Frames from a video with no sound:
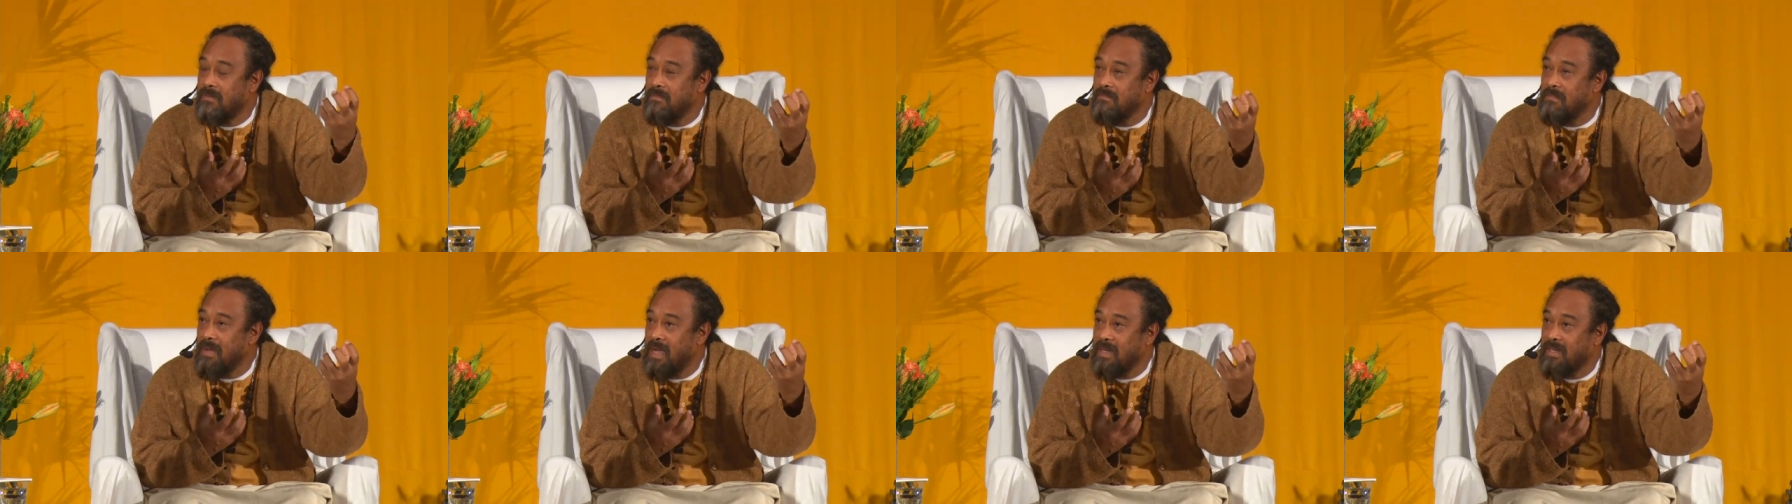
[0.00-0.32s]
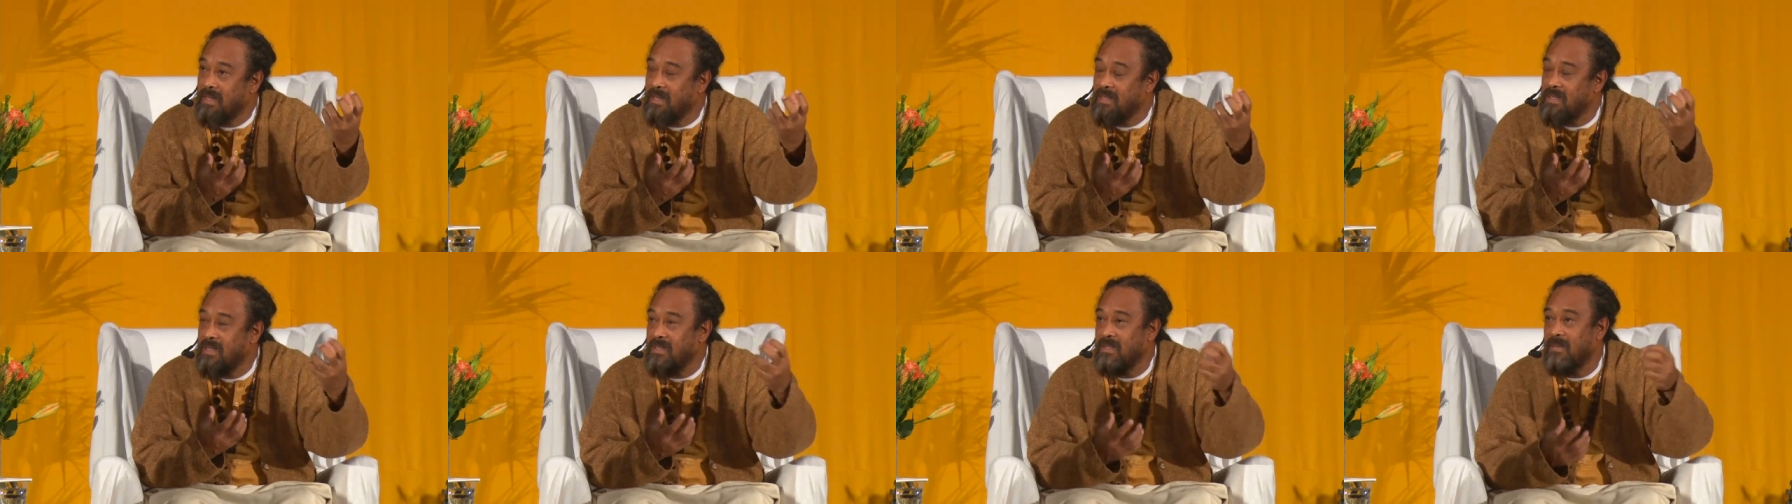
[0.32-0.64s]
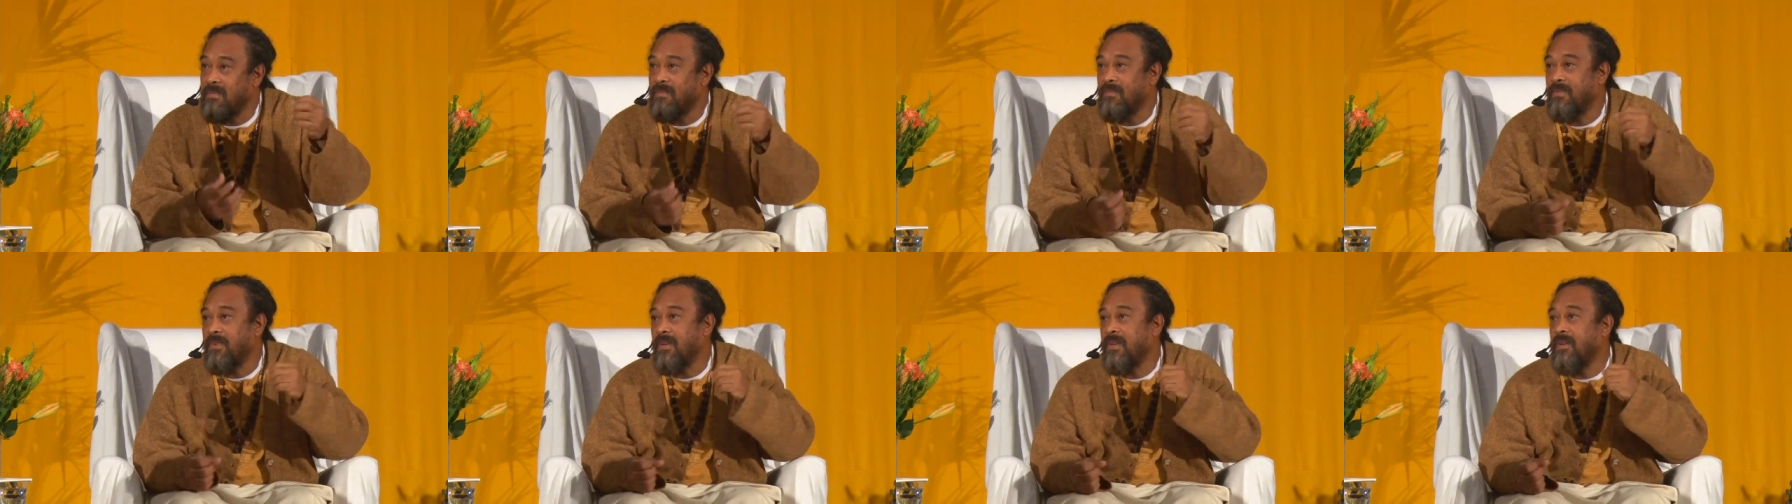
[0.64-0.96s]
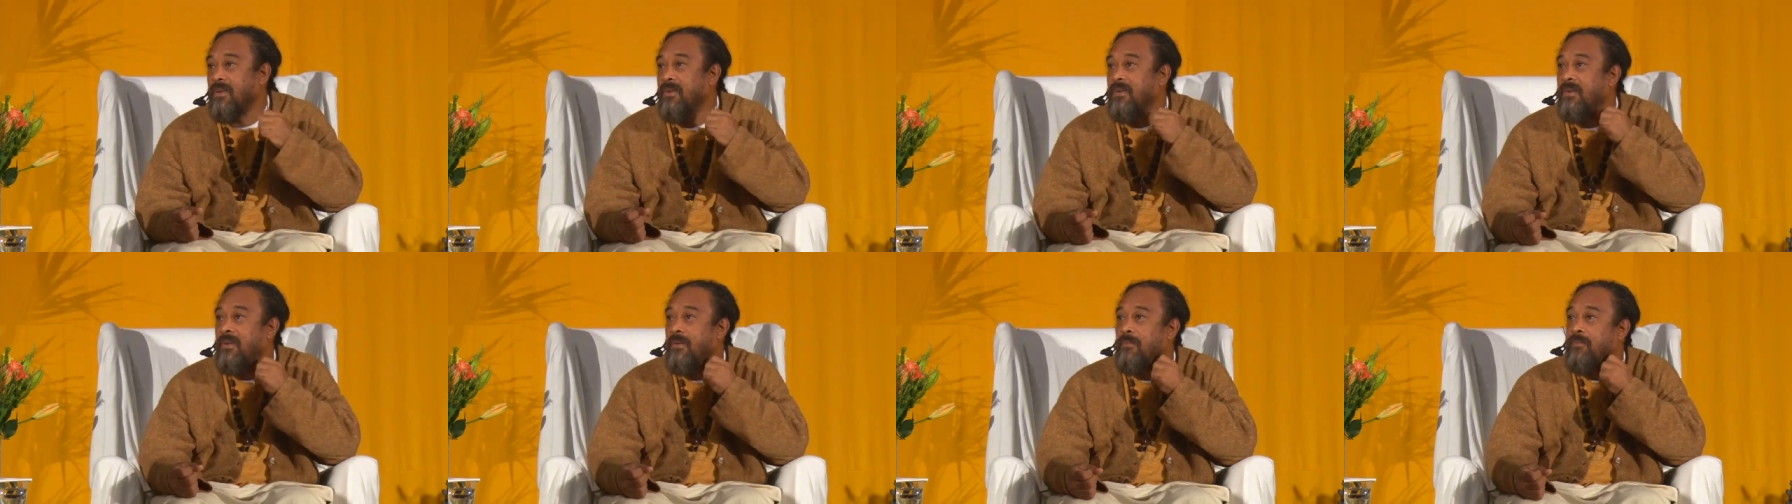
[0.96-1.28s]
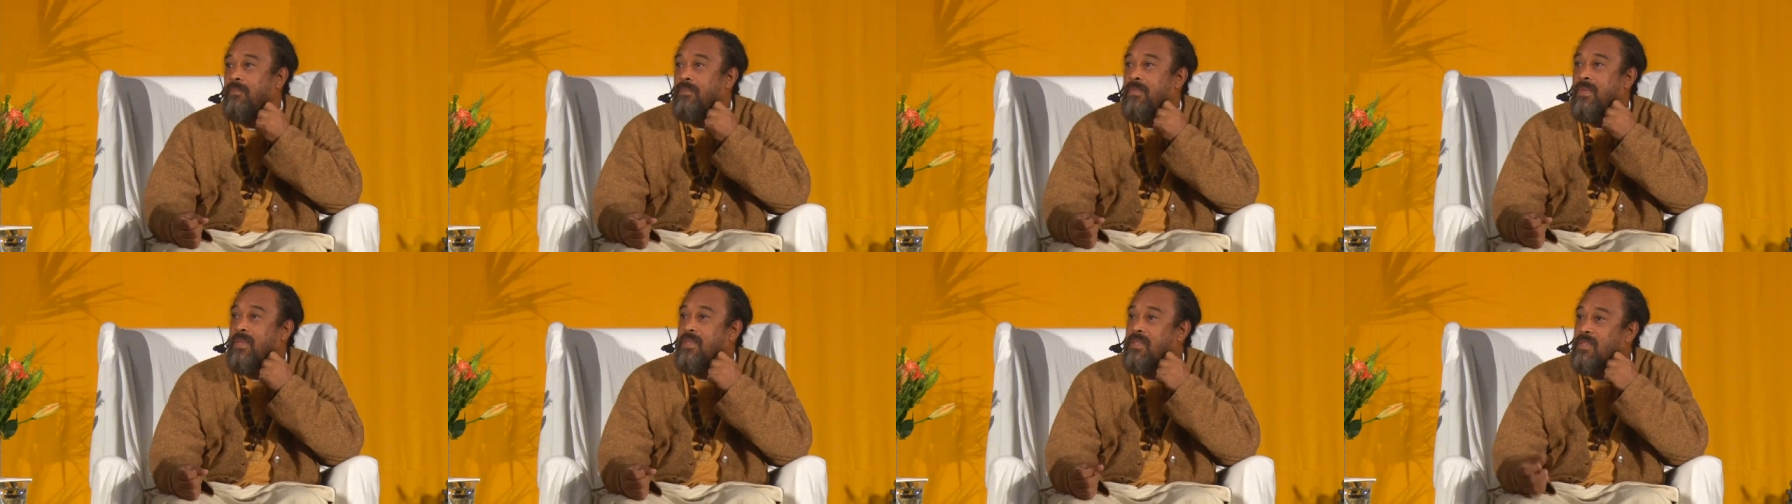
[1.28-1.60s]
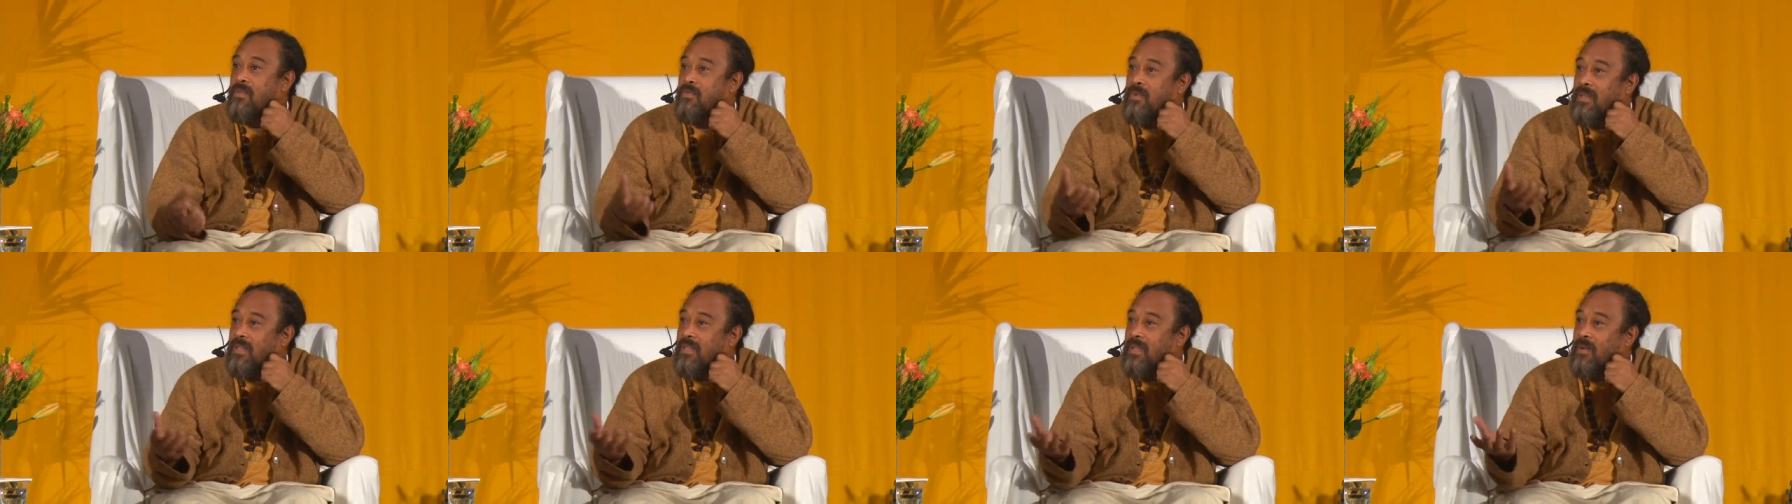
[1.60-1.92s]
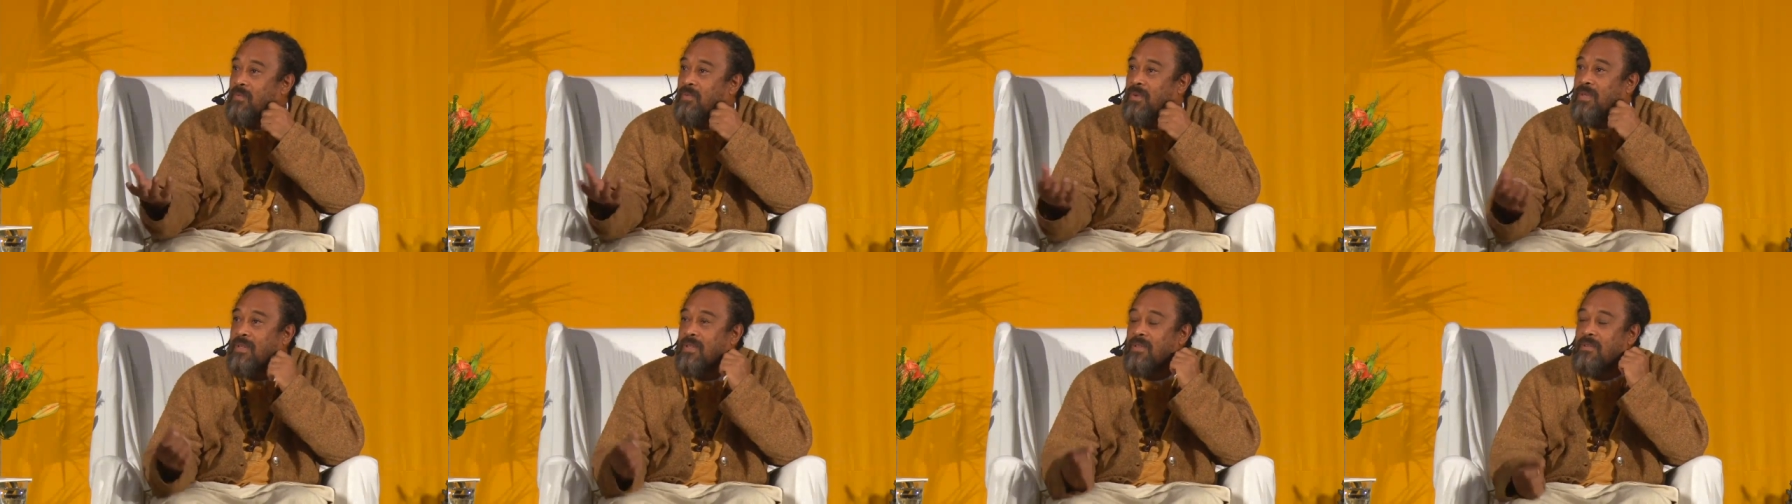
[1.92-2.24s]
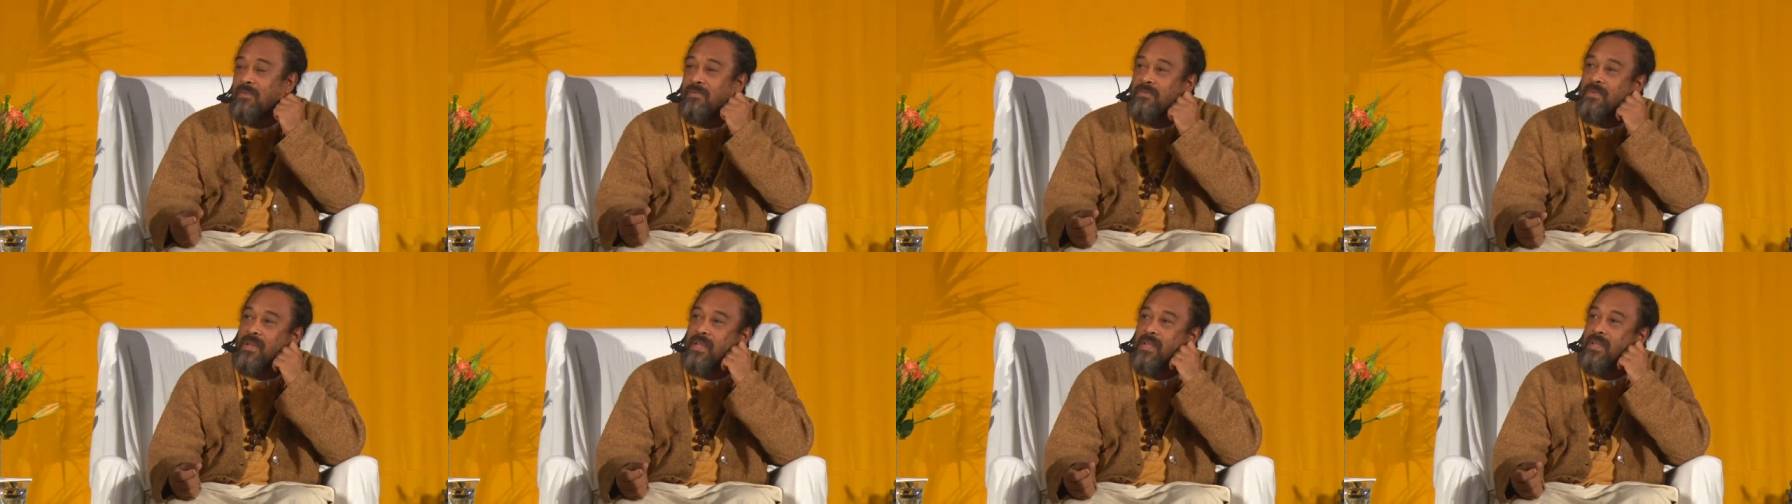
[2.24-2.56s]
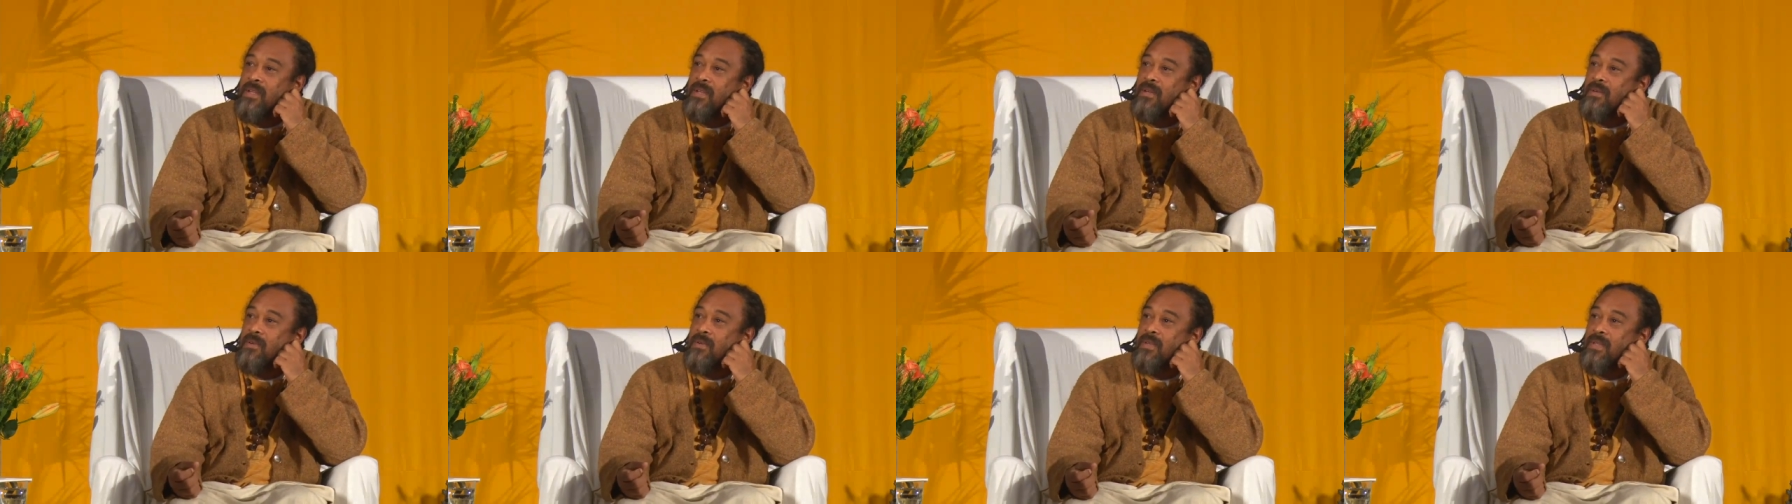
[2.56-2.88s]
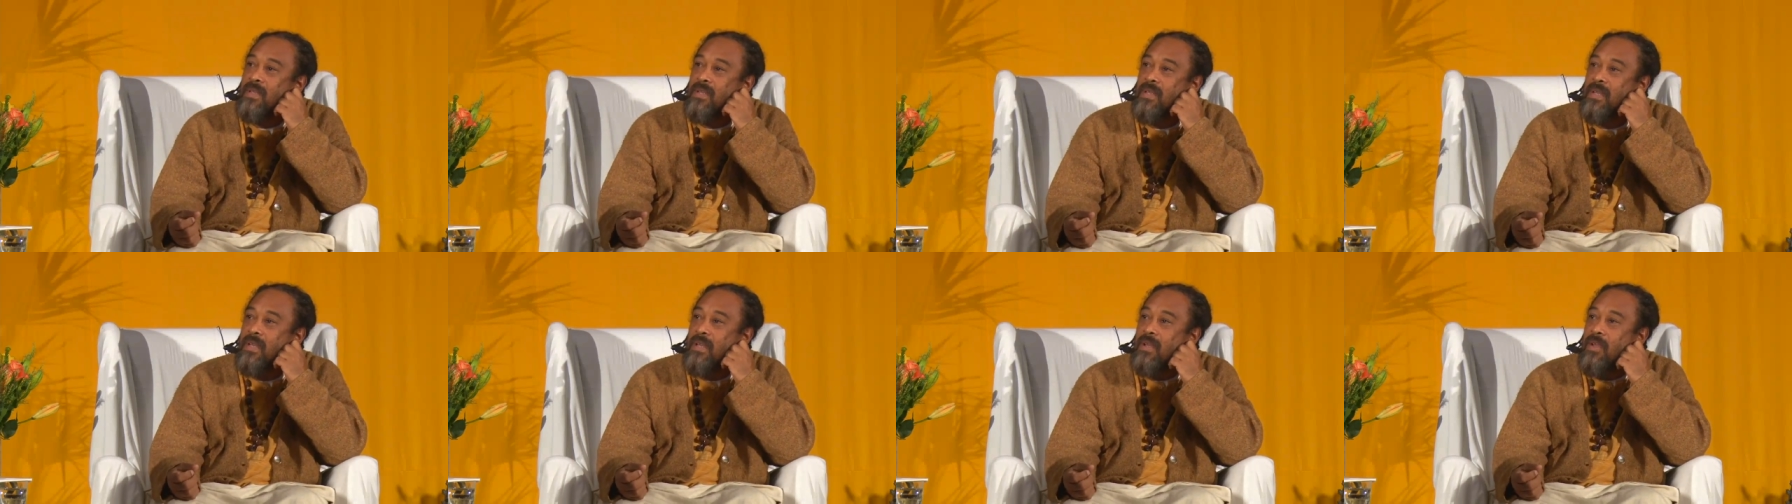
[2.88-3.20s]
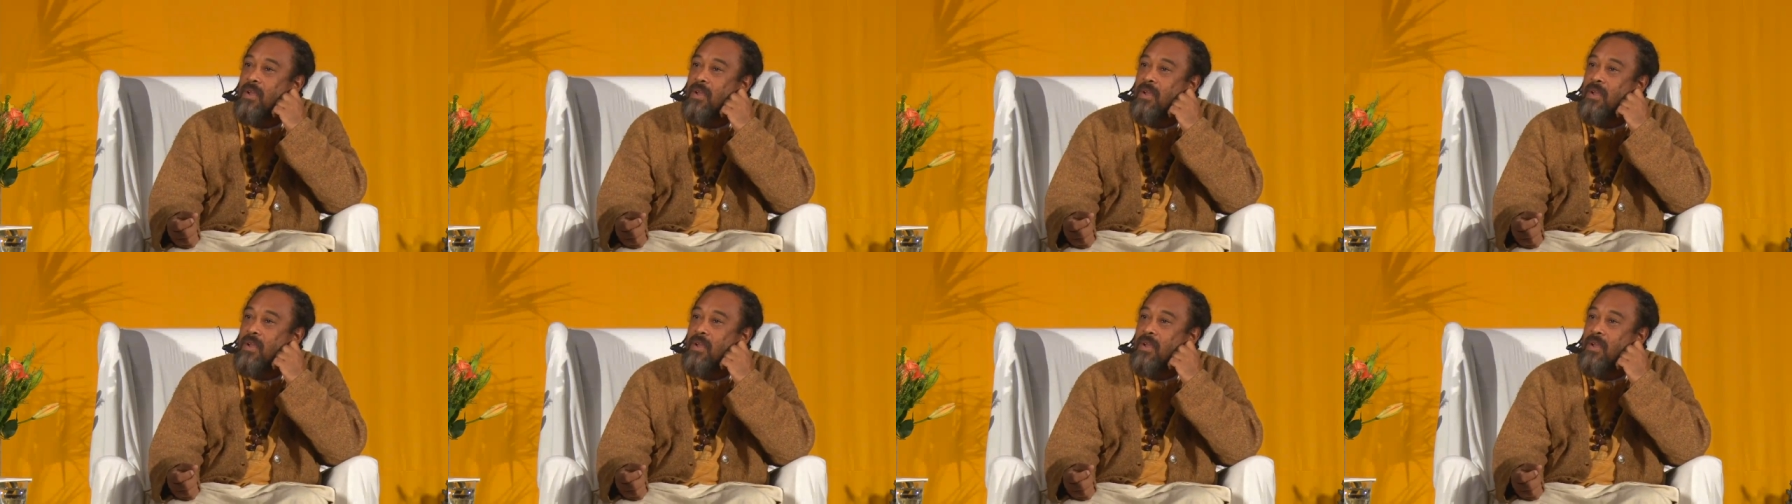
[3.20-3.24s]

magnetism for you. This is what I wanted to find out.